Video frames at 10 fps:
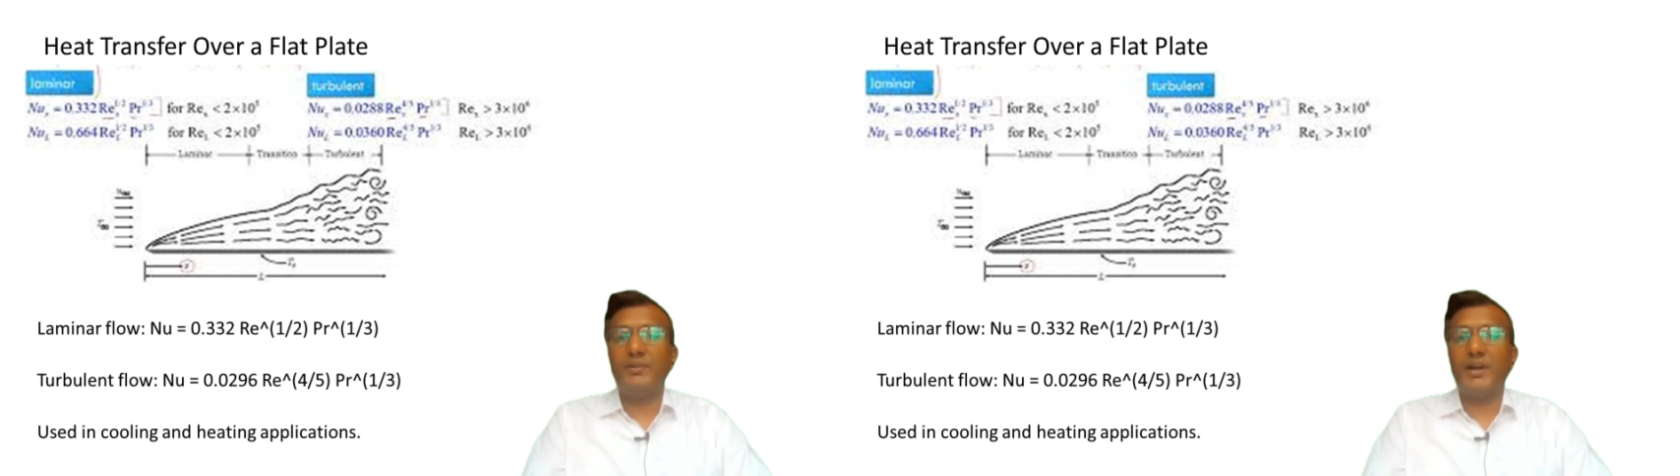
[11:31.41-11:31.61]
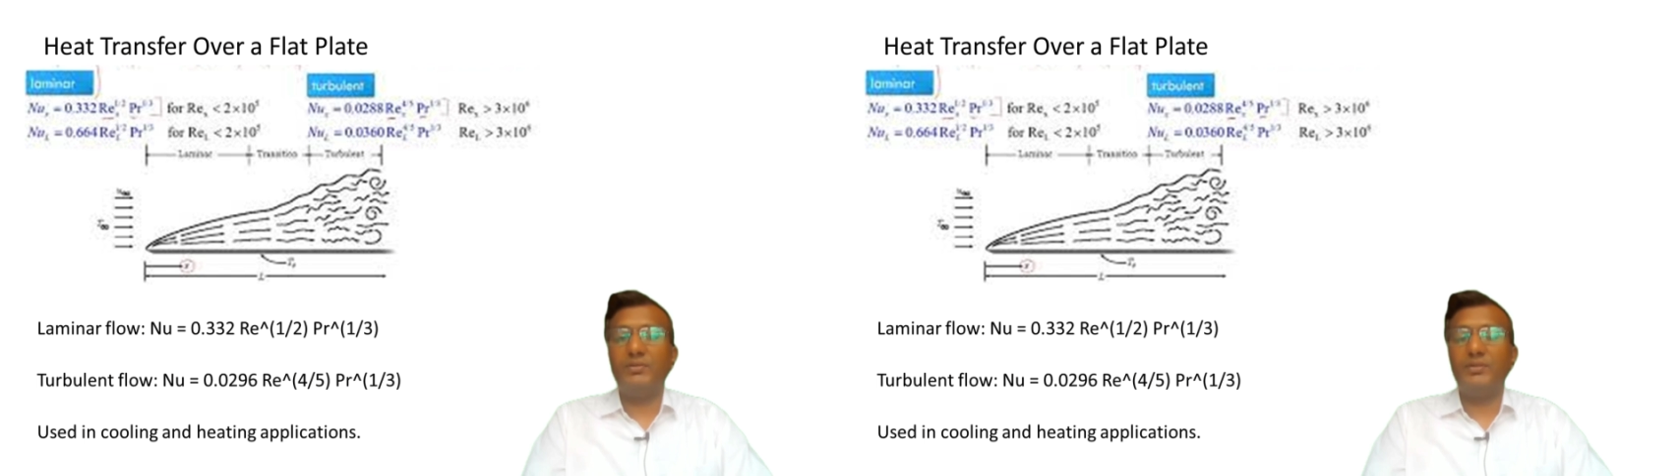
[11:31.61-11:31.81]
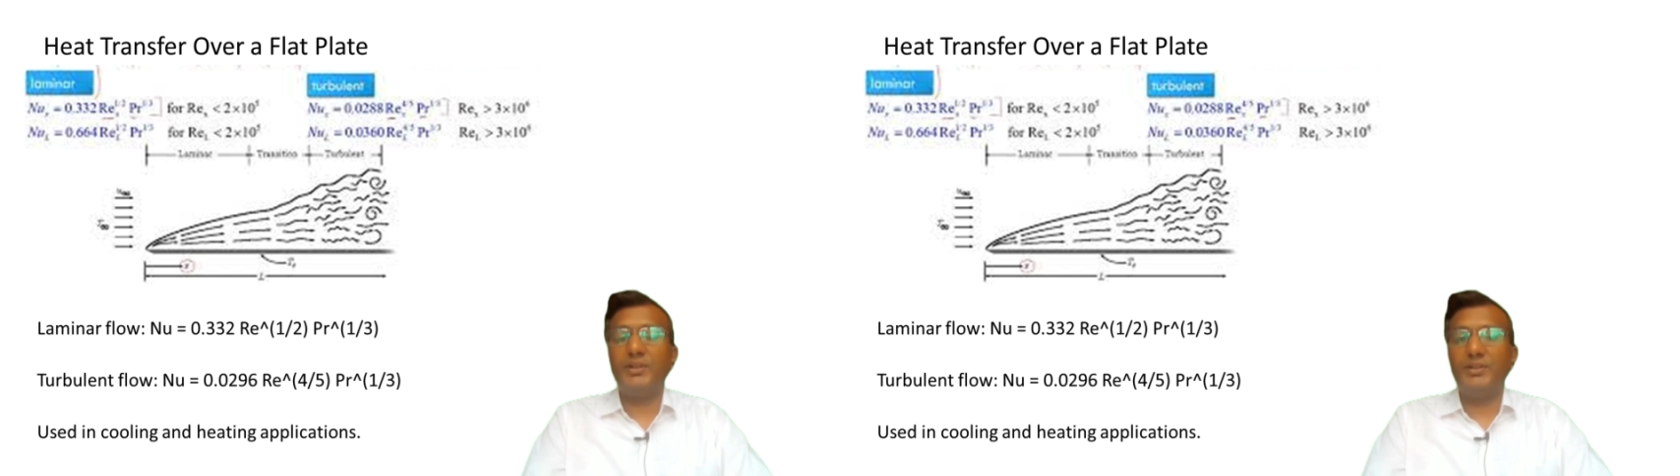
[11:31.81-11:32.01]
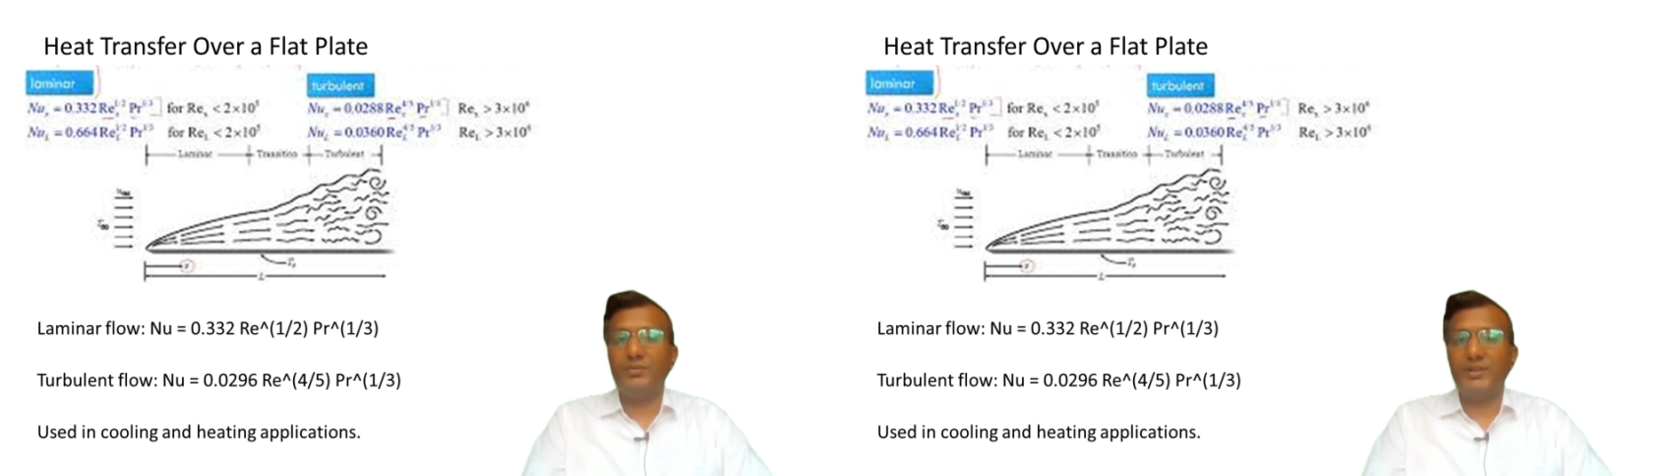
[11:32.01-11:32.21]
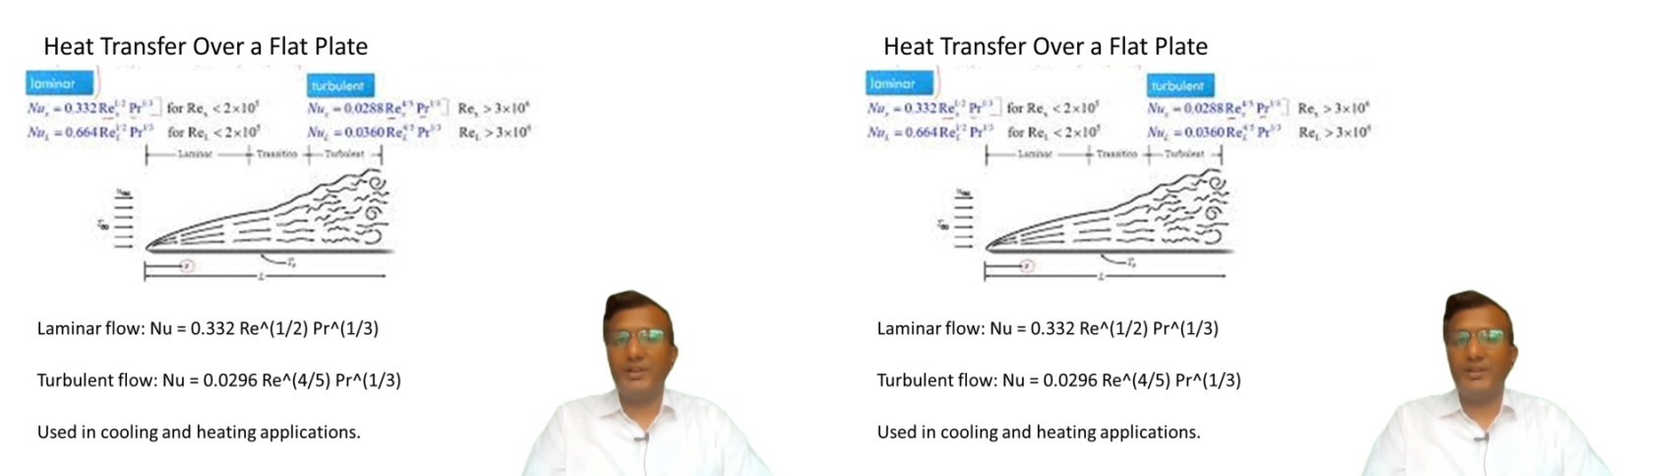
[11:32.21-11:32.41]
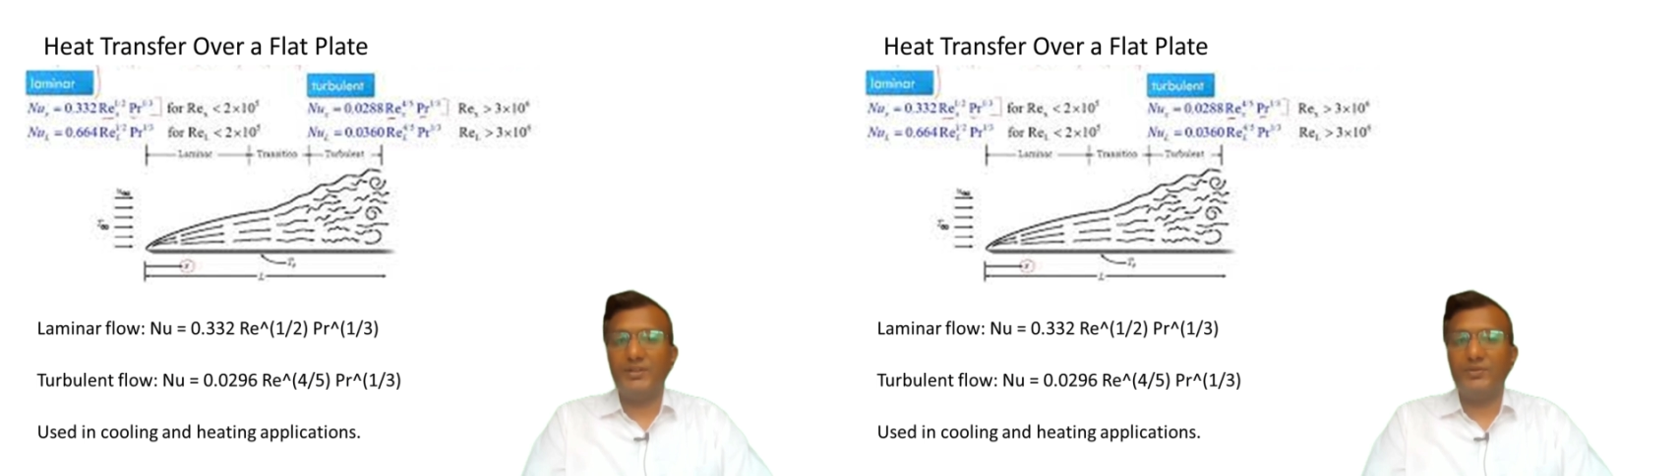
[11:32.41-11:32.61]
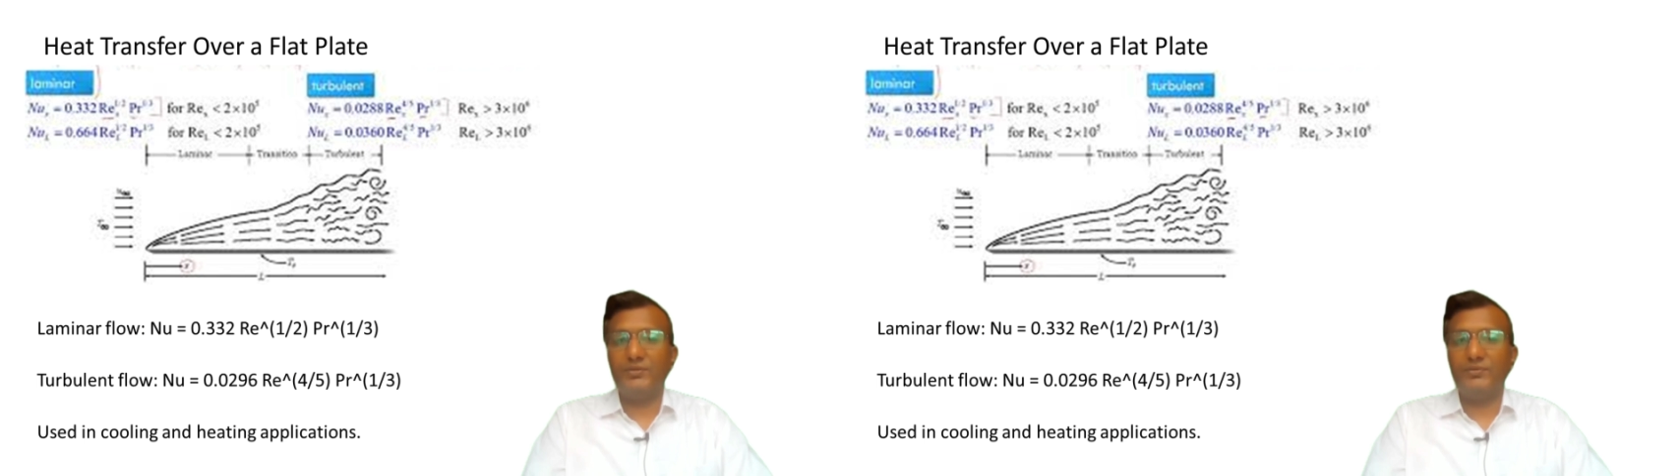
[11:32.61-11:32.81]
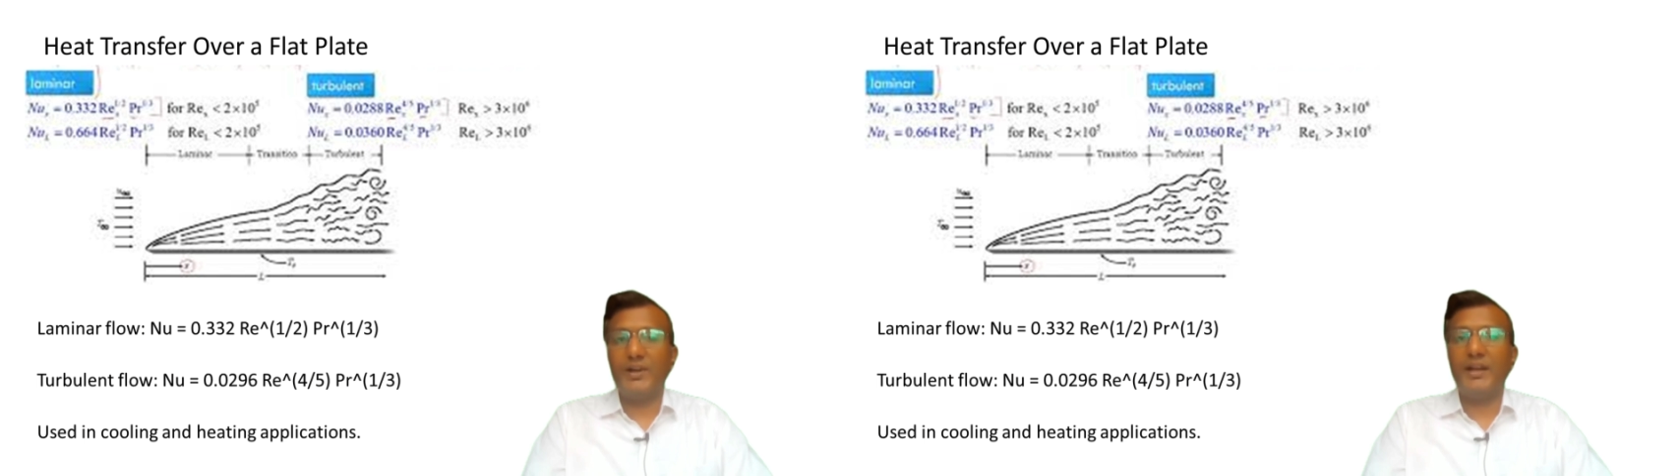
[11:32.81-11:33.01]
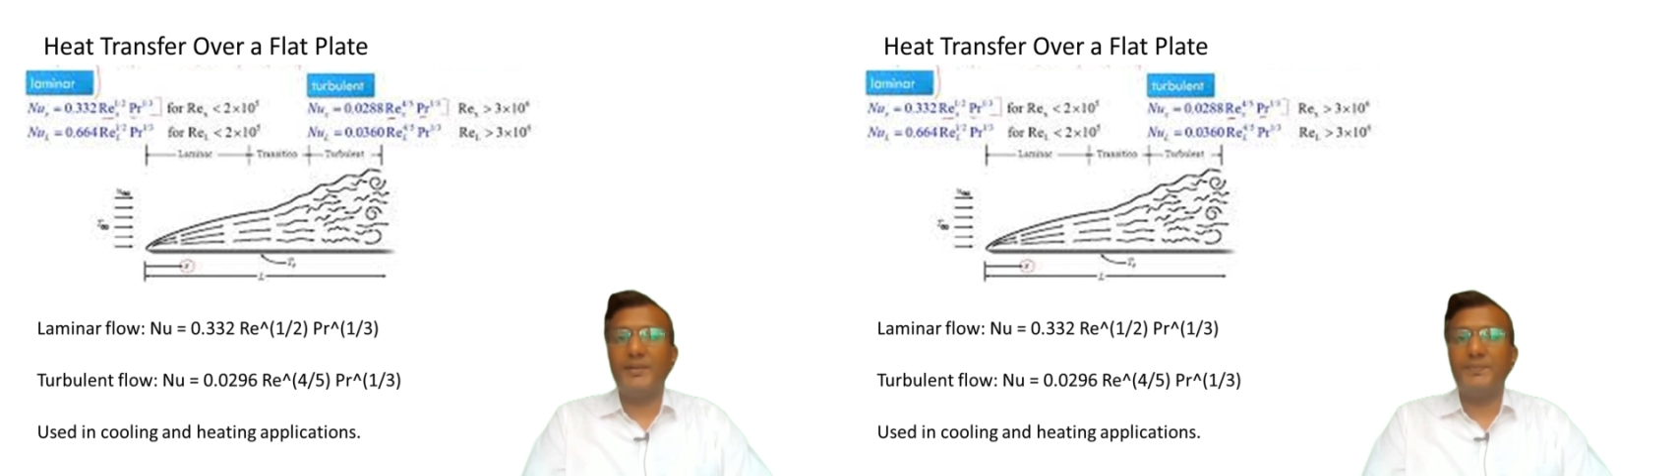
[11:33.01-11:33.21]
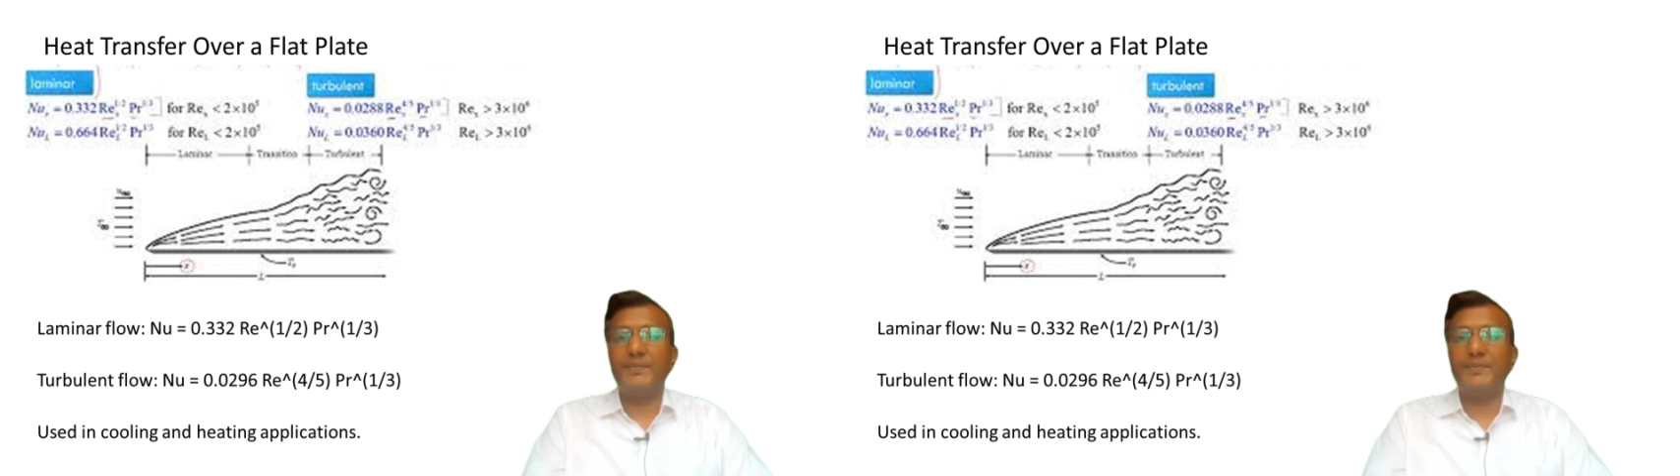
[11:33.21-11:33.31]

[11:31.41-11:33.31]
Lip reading: 5 into 10 raised to 5,